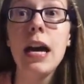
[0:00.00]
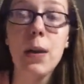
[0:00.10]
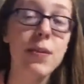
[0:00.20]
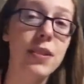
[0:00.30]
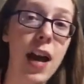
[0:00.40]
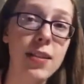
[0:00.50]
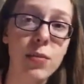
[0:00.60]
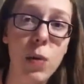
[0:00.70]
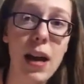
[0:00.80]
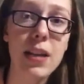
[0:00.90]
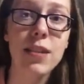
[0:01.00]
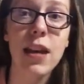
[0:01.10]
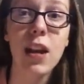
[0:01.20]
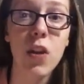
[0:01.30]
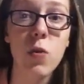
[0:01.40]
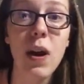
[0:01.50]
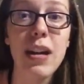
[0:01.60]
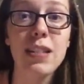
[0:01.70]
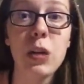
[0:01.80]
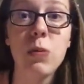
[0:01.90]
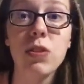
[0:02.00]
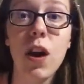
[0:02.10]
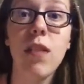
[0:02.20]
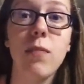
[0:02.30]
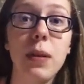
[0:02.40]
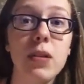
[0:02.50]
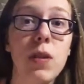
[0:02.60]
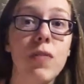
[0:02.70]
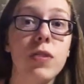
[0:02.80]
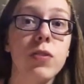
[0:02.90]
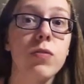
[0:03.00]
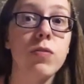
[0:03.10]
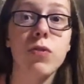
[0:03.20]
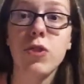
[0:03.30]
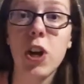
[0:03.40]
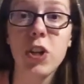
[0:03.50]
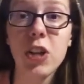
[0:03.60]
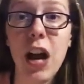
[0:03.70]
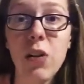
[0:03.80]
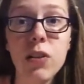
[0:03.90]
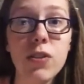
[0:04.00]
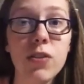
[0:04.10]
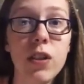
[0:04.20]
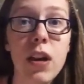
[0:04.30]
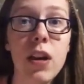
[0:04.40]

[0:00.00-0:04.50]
It was nice in ways, and in other ways it was tough because you have to share showers,